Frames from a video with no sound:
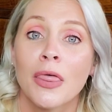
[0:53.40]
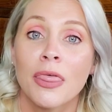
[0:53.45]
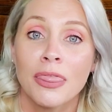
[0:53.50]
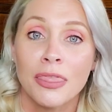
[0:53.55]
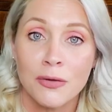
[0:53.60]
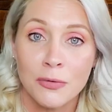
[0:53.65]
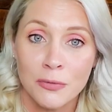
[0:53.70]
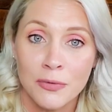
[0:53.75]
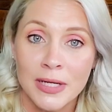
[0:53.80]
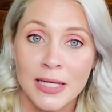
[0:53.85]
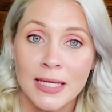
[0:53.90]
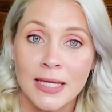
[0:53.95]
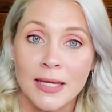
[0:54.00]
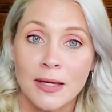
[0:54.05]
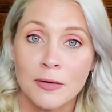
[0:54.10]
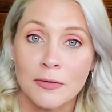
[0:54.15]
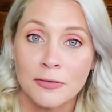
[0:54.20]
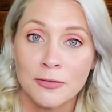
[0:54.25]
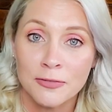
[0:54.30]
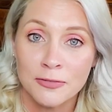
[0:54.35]

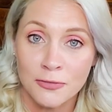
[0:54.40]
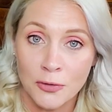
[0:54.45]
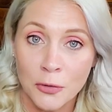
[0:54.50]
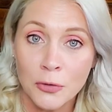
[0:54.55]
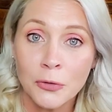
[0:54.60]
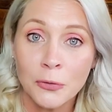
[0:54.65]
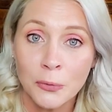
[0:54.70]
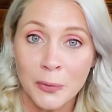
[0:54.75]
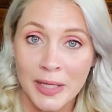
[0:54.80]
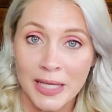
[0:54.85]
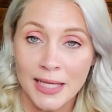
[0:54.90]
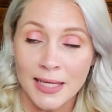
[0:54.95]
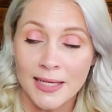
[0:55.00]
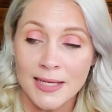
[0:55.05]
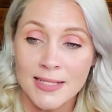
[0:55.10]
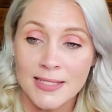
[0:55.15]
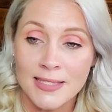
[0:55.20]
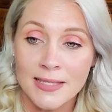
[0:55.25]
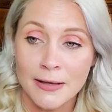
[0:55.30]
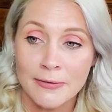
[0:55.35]
3 full
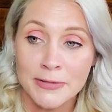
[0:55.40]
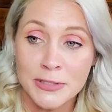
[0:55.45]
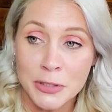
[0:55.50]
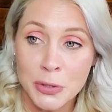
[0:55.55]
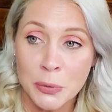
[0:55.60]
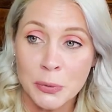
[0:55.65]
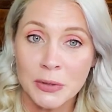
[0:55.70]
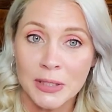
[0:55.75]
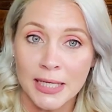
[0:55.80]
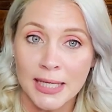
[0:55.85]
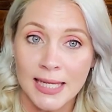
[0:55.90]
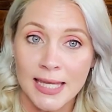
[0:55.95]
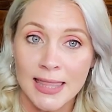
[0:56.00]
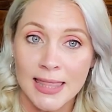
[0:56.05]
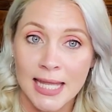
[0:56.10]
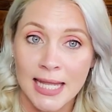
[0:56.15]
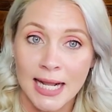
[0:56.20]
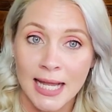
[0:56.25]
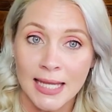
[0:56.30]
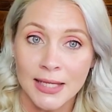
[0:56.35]
weeks of schooling
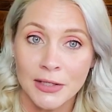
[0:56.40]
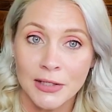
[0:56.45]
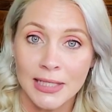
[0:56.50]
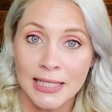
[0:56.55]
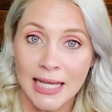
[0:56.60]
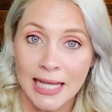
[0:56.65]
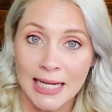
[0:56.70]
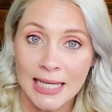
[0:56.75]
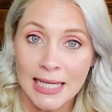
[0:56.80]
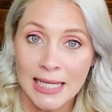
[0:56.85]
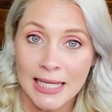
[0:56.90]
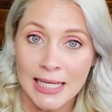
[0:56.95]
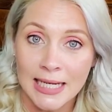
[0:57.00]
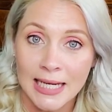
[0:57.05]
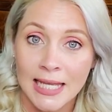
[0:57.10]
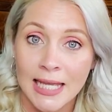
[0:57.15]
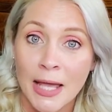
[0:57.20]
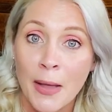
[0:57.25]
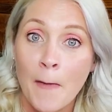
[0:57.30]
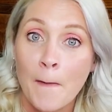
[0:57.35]
that I could get in